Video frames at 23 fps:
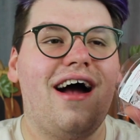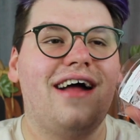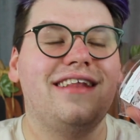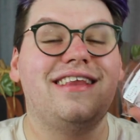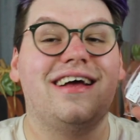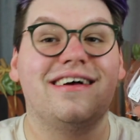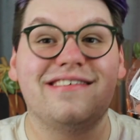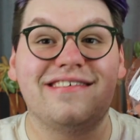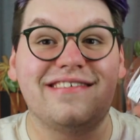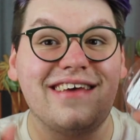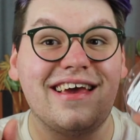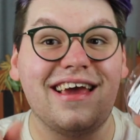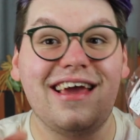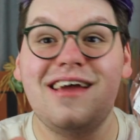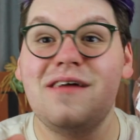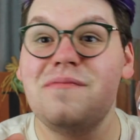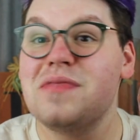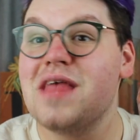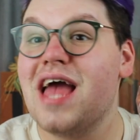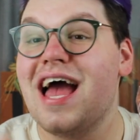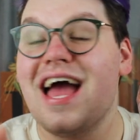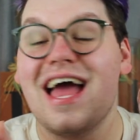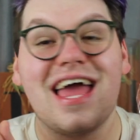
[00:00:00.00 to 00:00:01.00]
Now
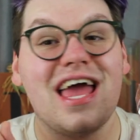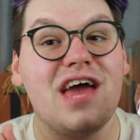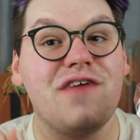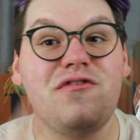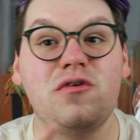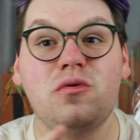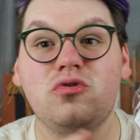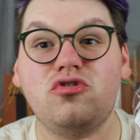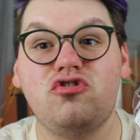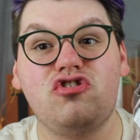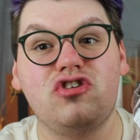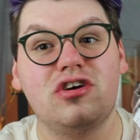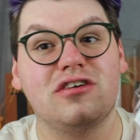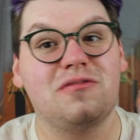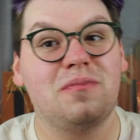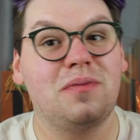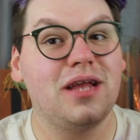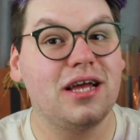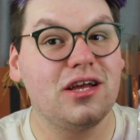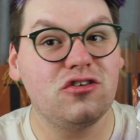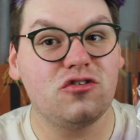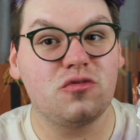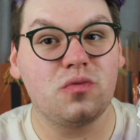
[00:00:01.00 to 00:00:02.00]
see, if it was just
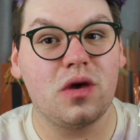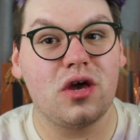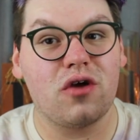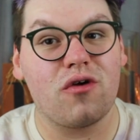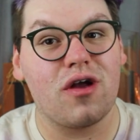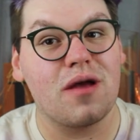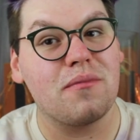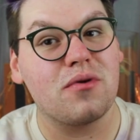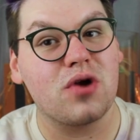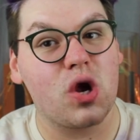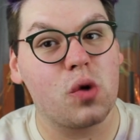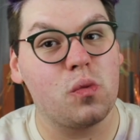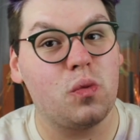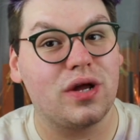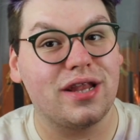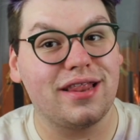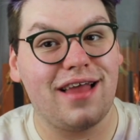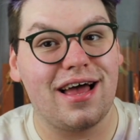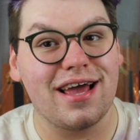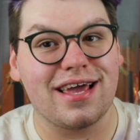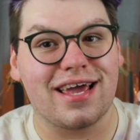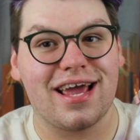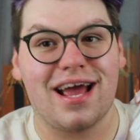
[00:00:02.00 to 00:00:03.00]
plain sweet cranberry, I
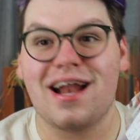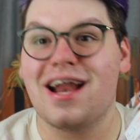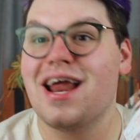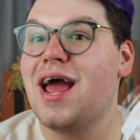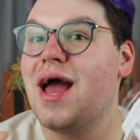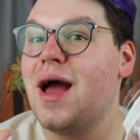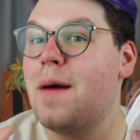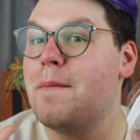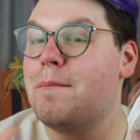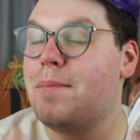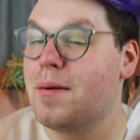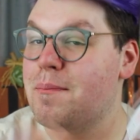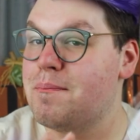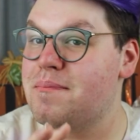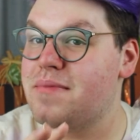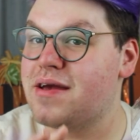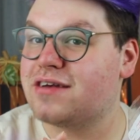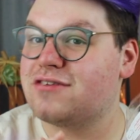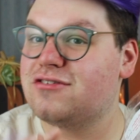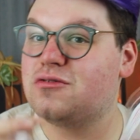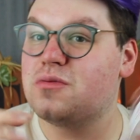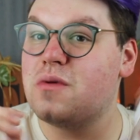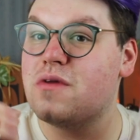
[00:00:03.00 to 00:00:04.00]
wouldn't like it. But
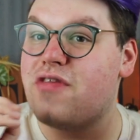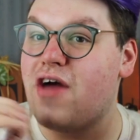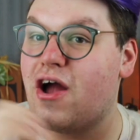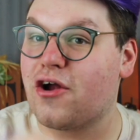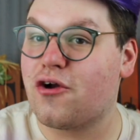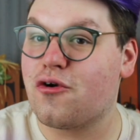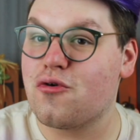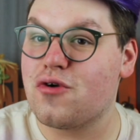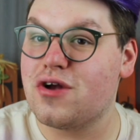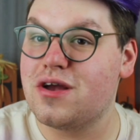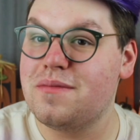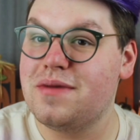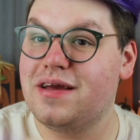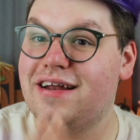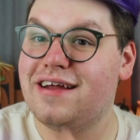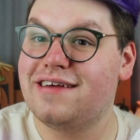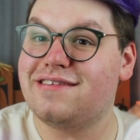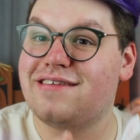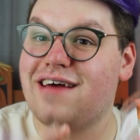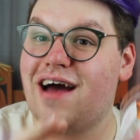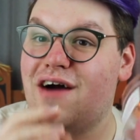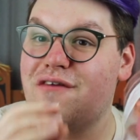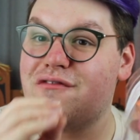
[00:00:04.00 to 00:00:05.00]
mixed with that
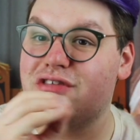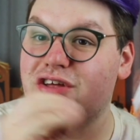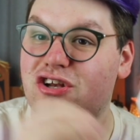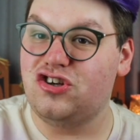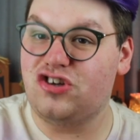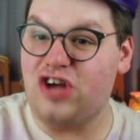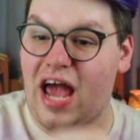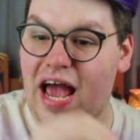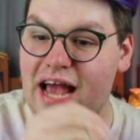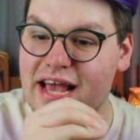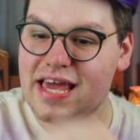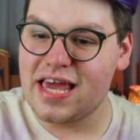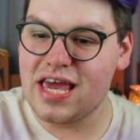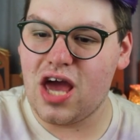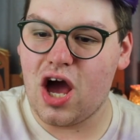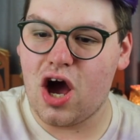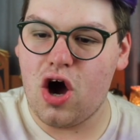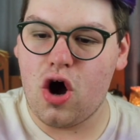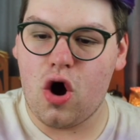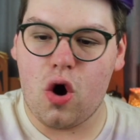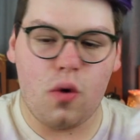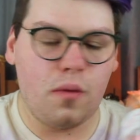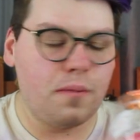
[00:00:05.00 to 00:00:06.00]
creaminess of the Jackie
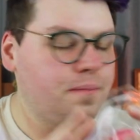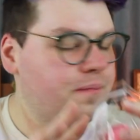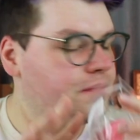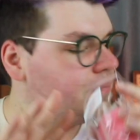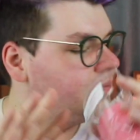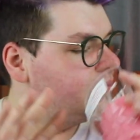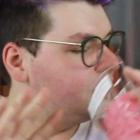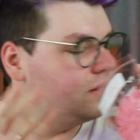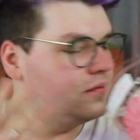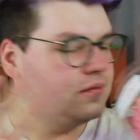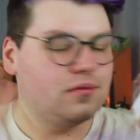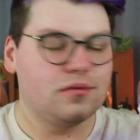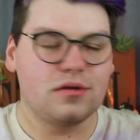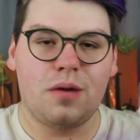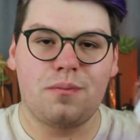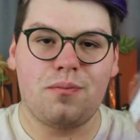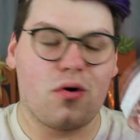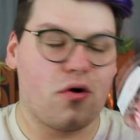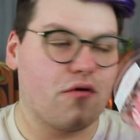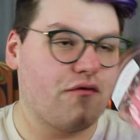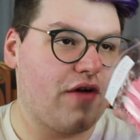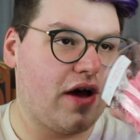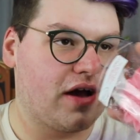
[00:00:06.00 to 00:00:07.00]
O,
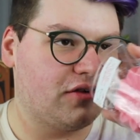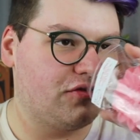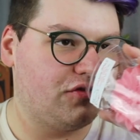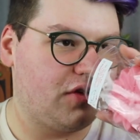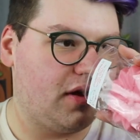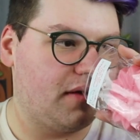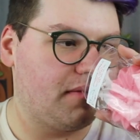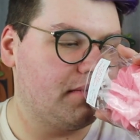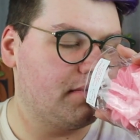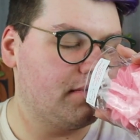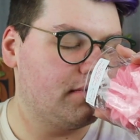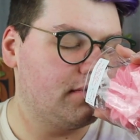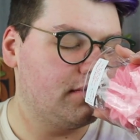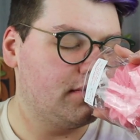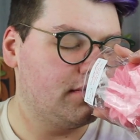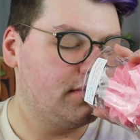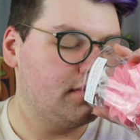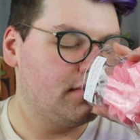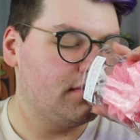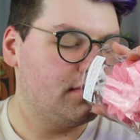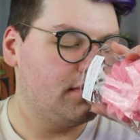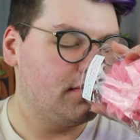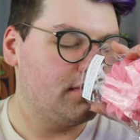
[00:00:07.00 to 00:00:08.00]
perfection.
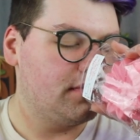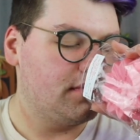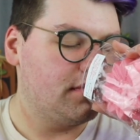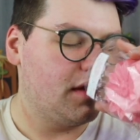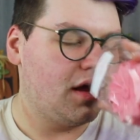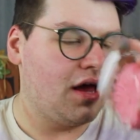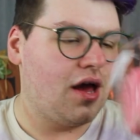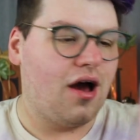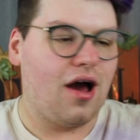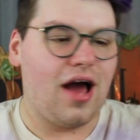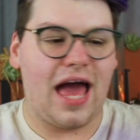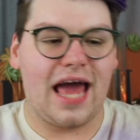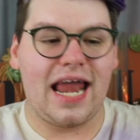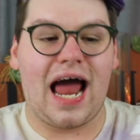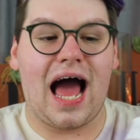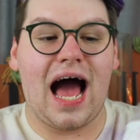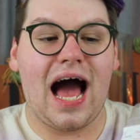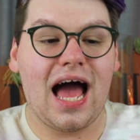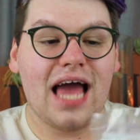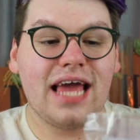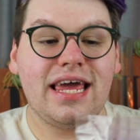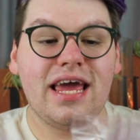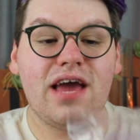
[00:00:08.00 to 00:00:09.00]
And
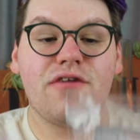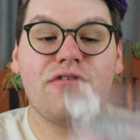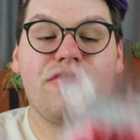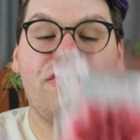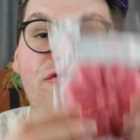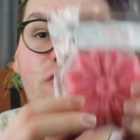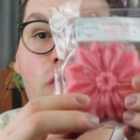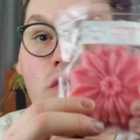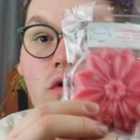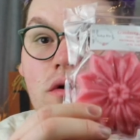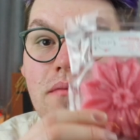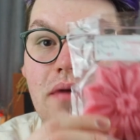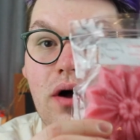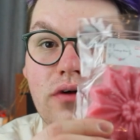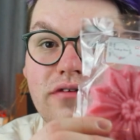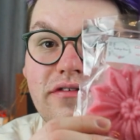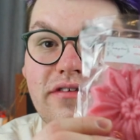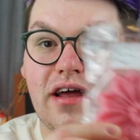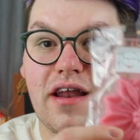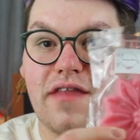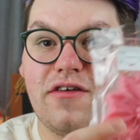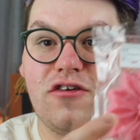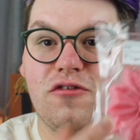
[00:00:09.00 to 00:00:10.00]
I get four
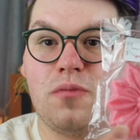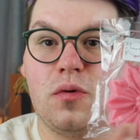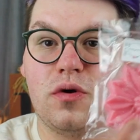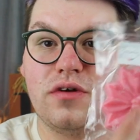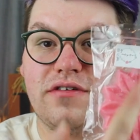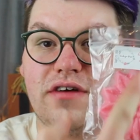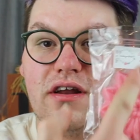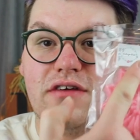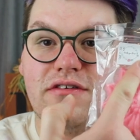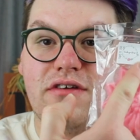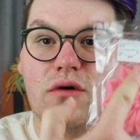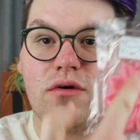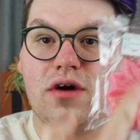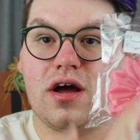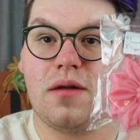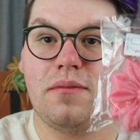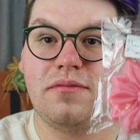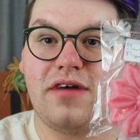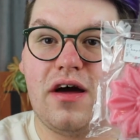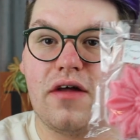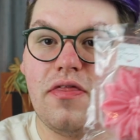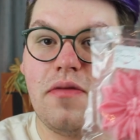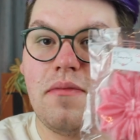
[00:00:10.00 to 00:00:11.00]
melts out of these poinsettias. I'll cut
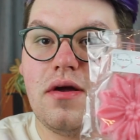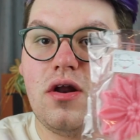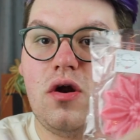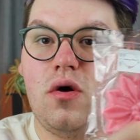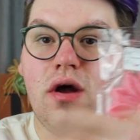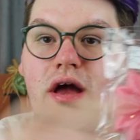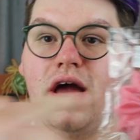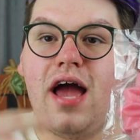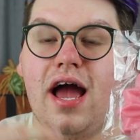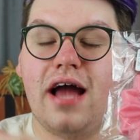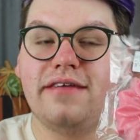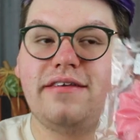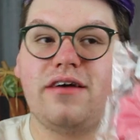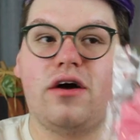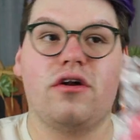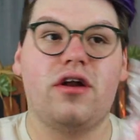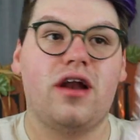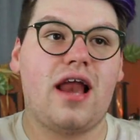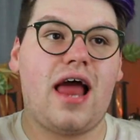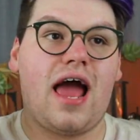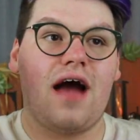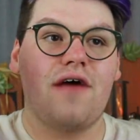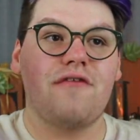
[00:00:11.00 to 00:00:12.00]
them down the middle and down
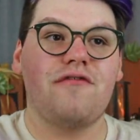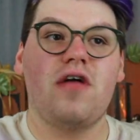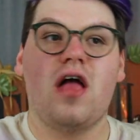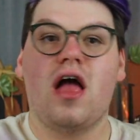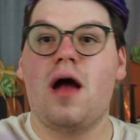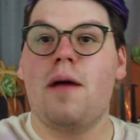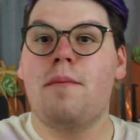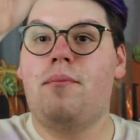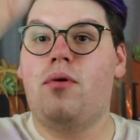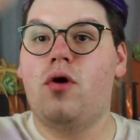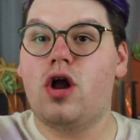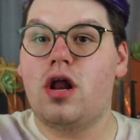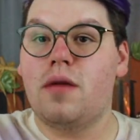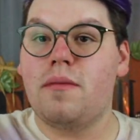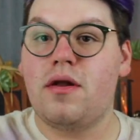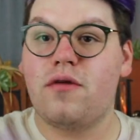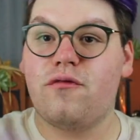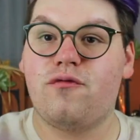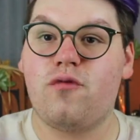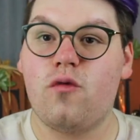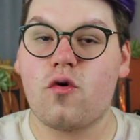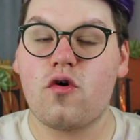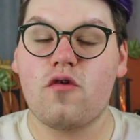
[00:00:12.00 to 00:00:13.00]
in half, put them
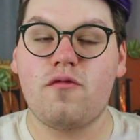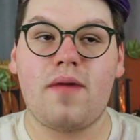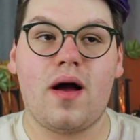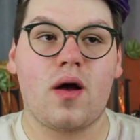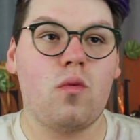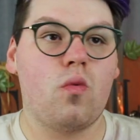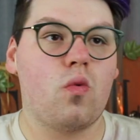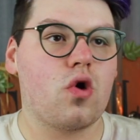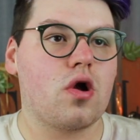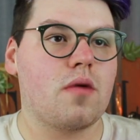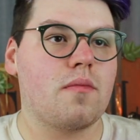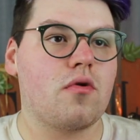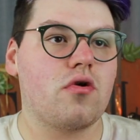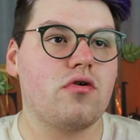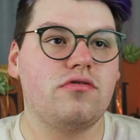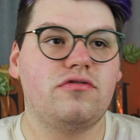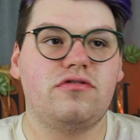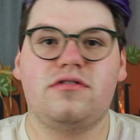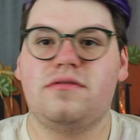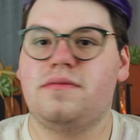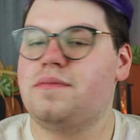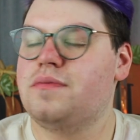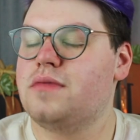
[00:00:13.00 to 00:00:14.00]
in four of my
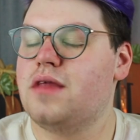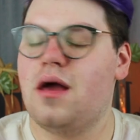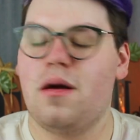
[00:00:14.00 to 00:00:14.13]
warmers.